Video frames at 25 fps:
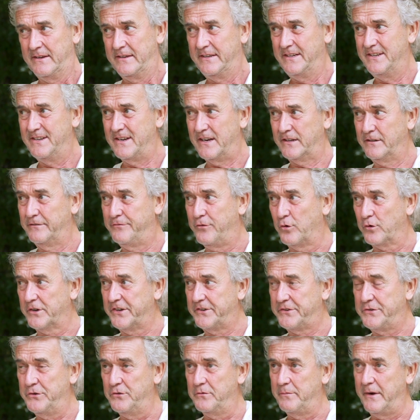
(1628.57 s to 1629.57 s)
in
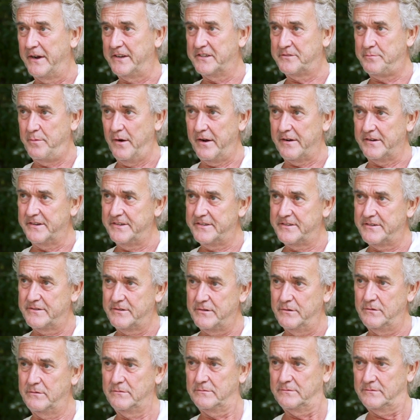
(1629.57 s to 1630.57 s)
1942 by his parents
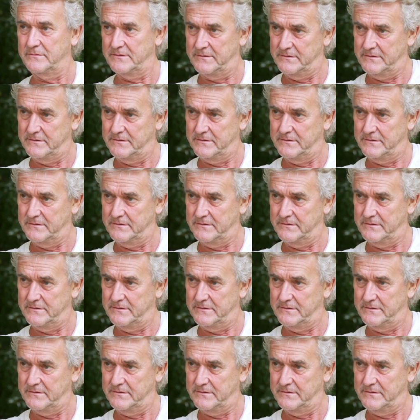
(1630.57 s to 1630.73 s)
to